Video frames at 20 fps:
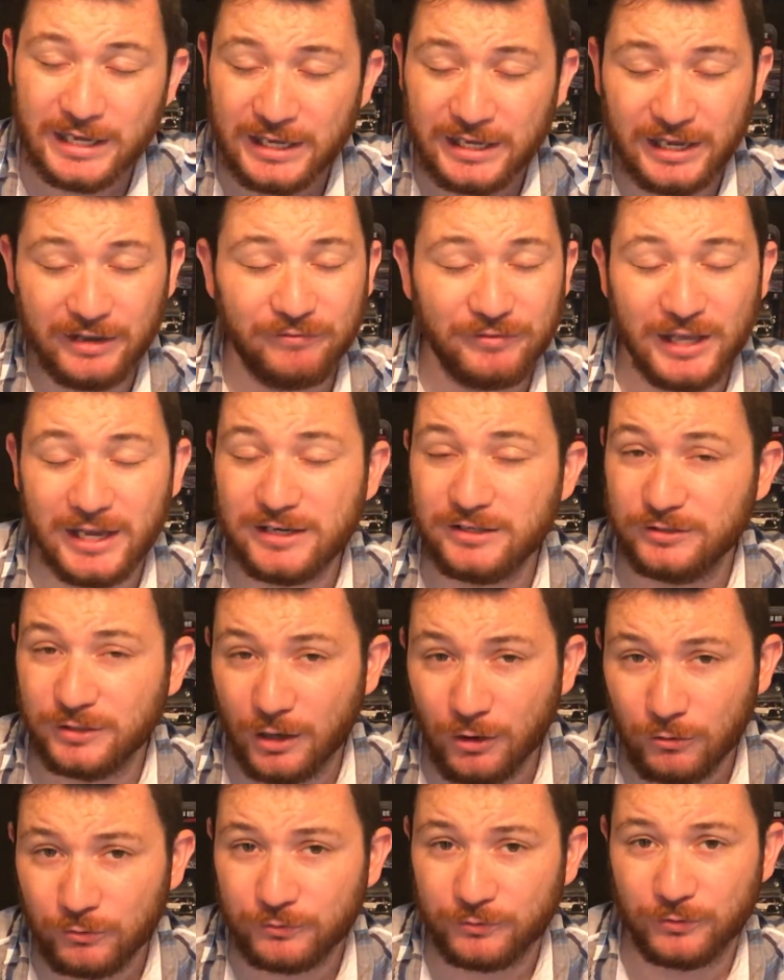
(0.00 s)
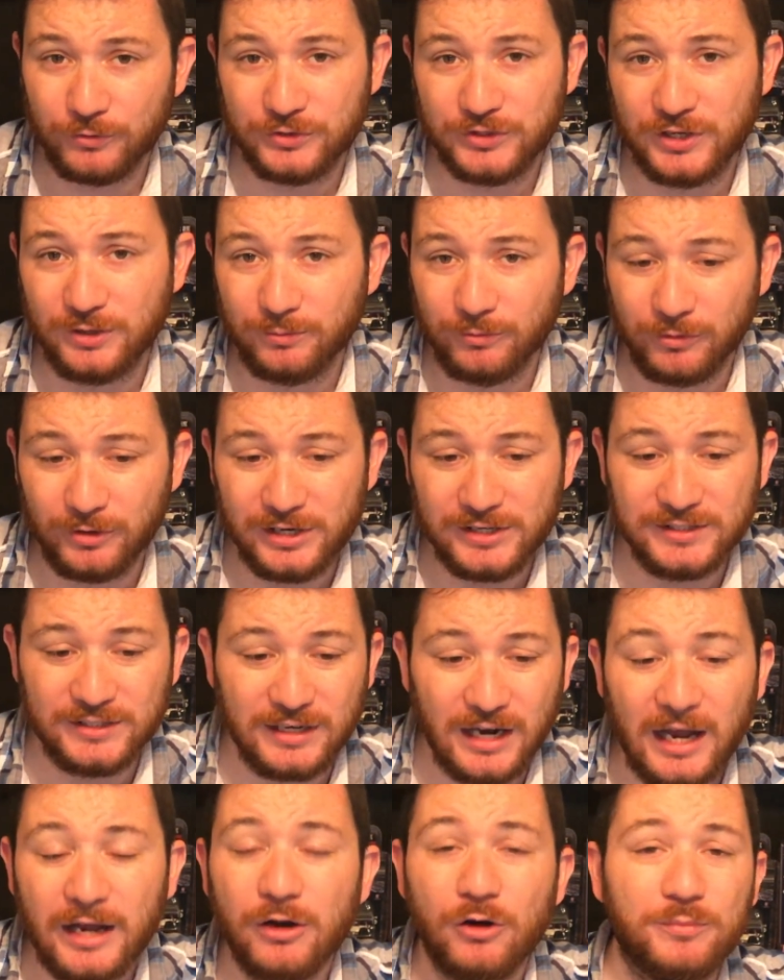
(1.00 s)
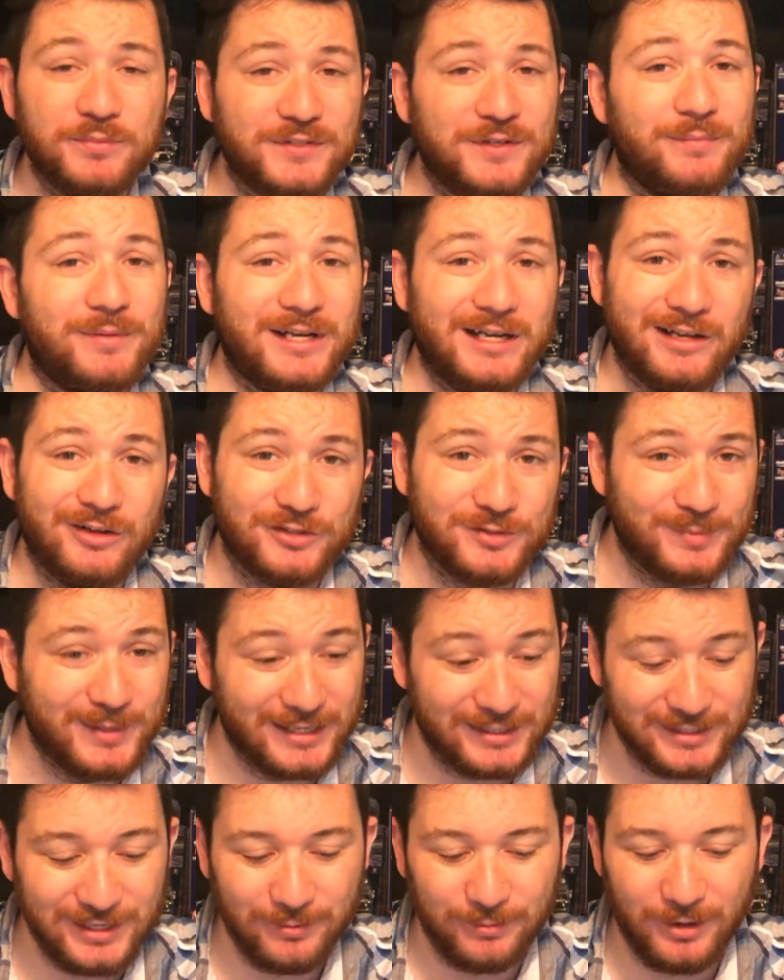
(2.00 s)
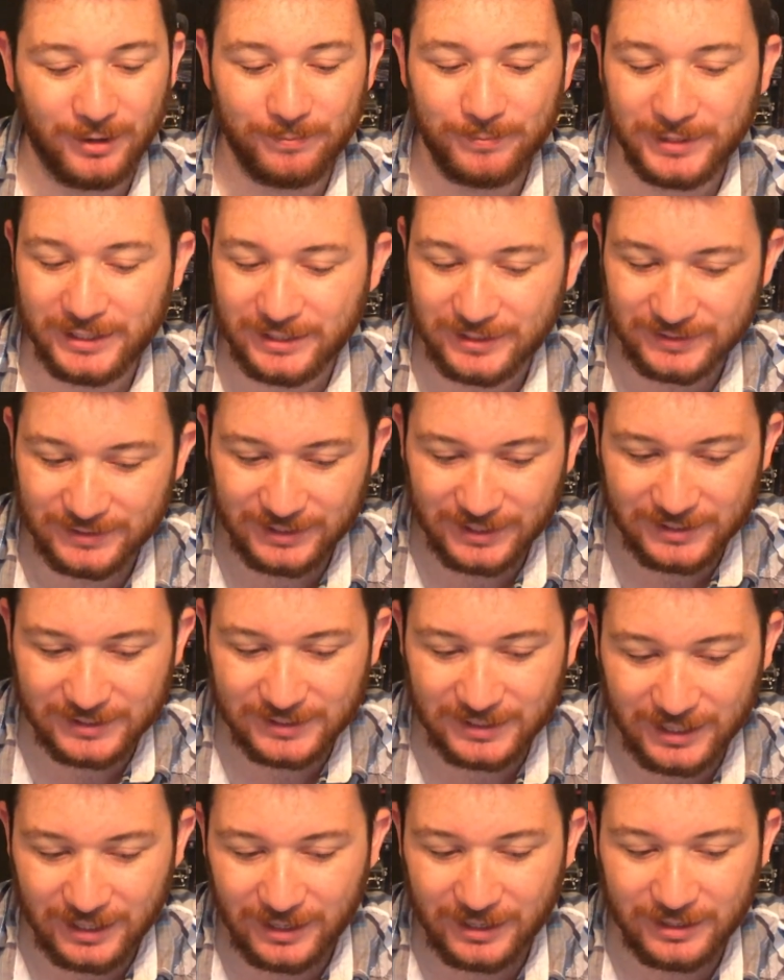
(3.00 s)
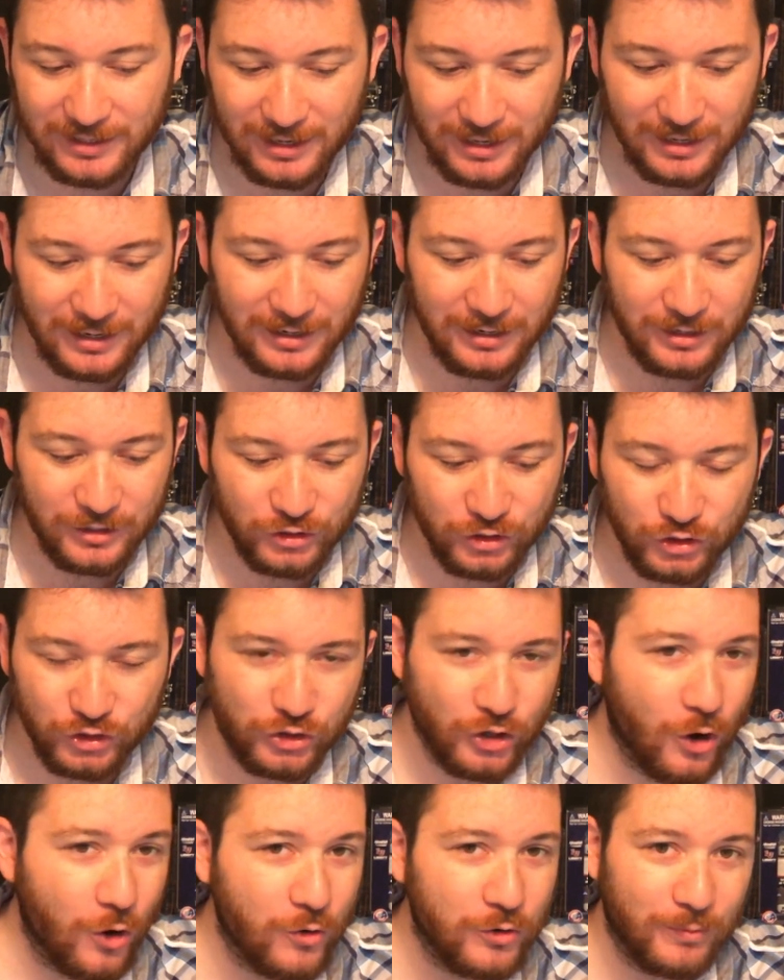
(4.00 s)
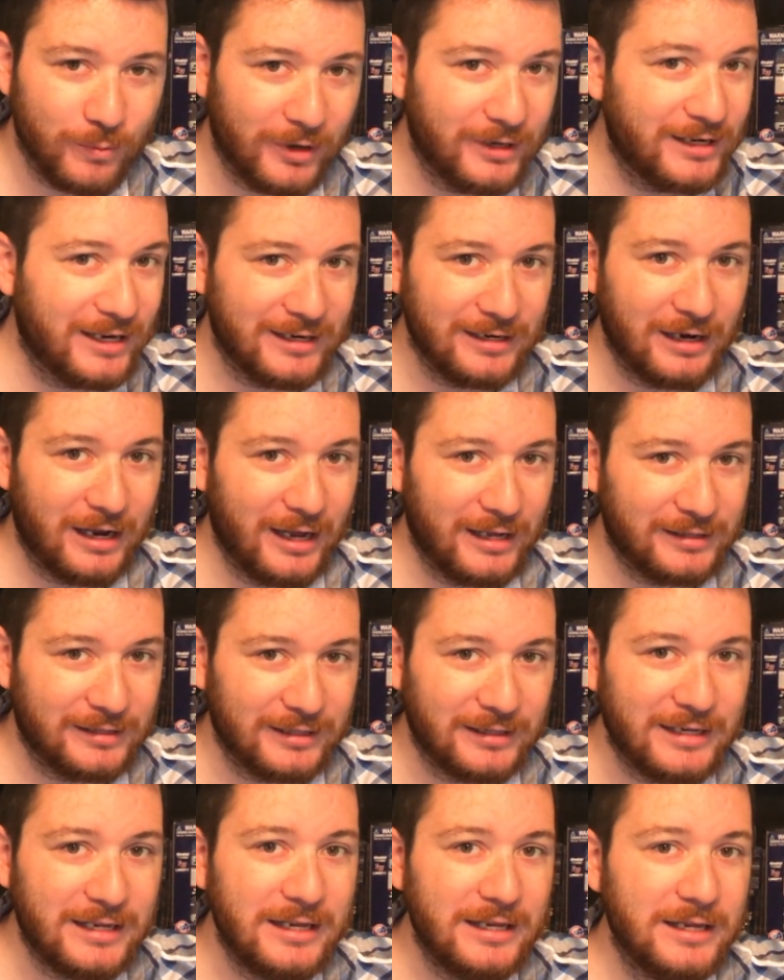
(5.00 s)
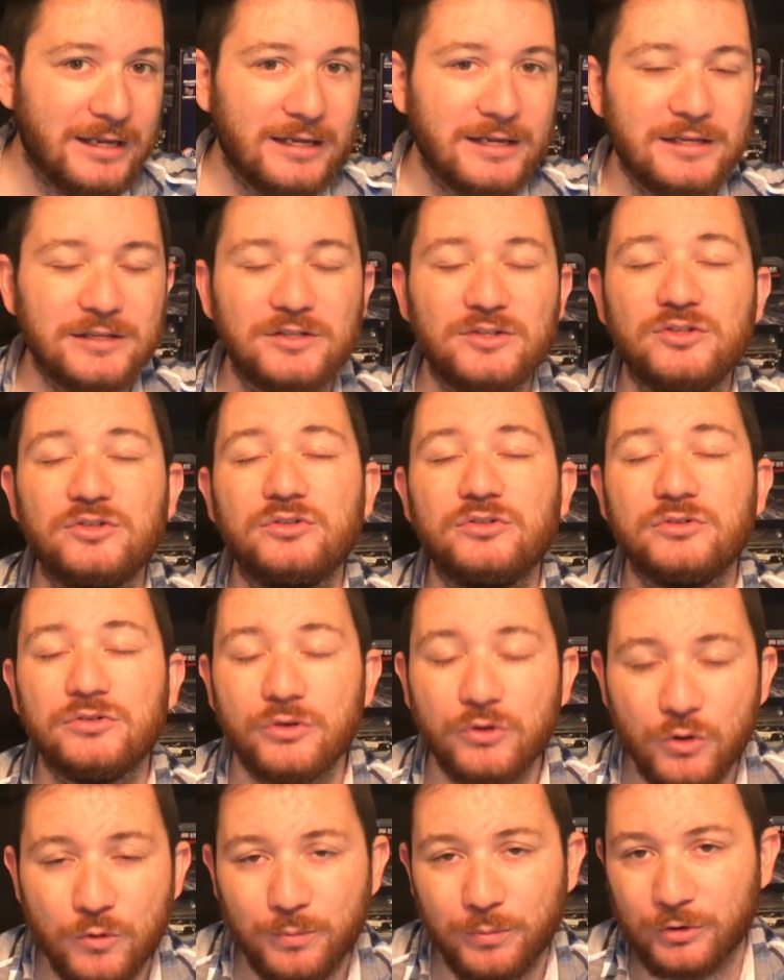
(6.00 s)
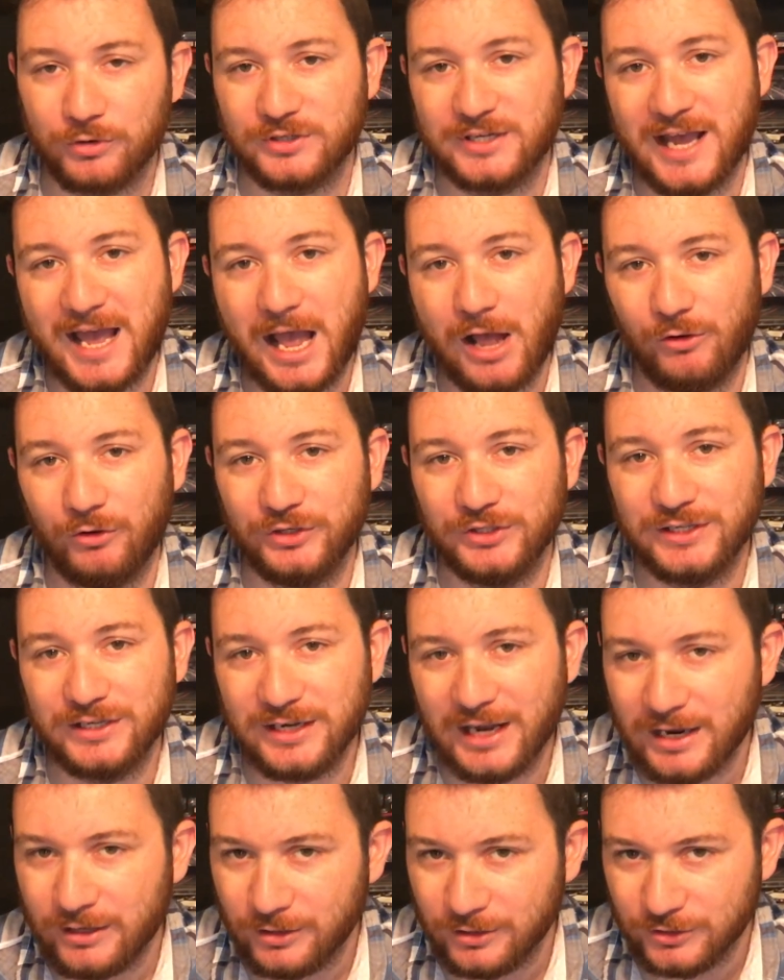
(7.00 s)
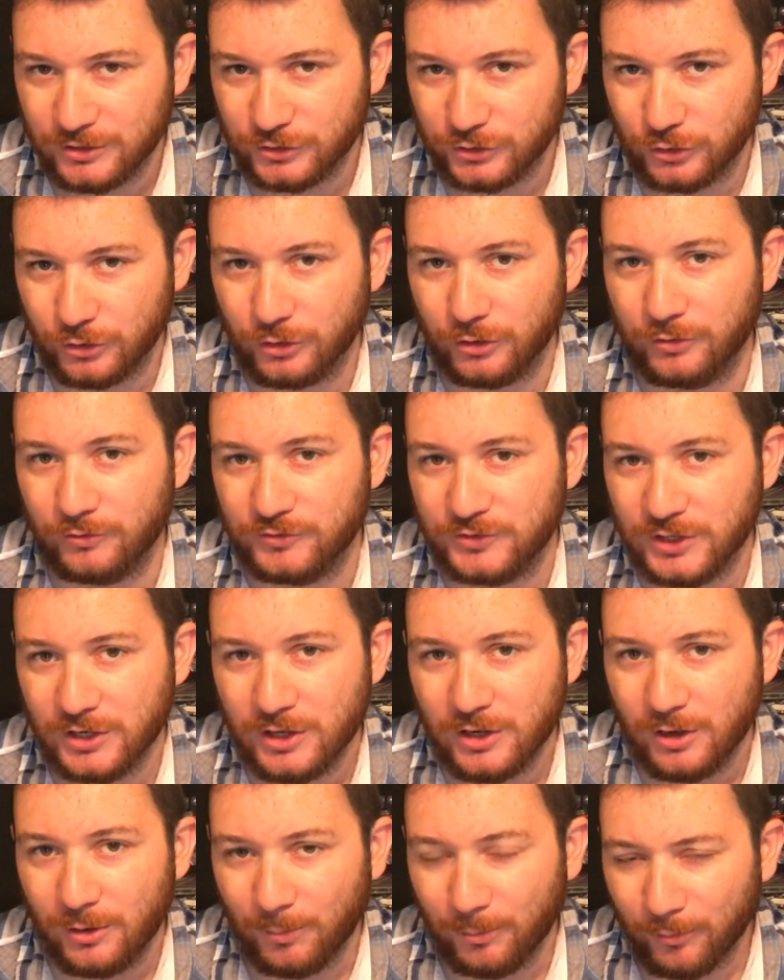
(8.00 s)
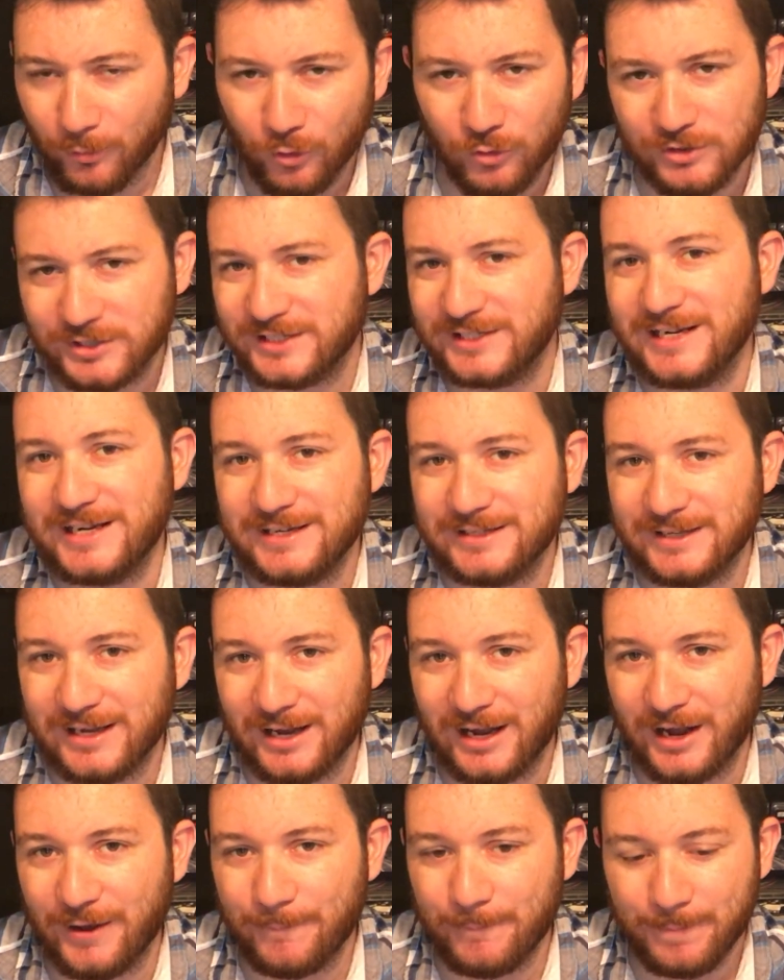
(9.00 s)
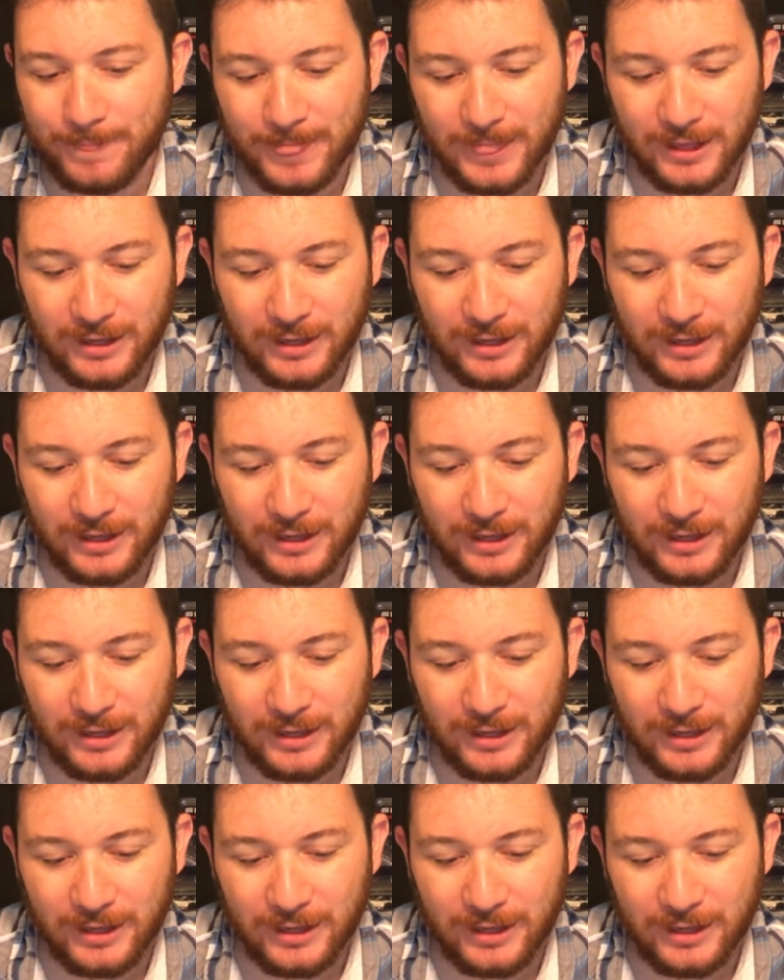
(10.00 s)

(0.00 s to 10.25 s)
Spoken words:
If they don't for some reason, I hope somebody else picks him up, because this kid showed Monday night that he is super talented and deserves more seat time,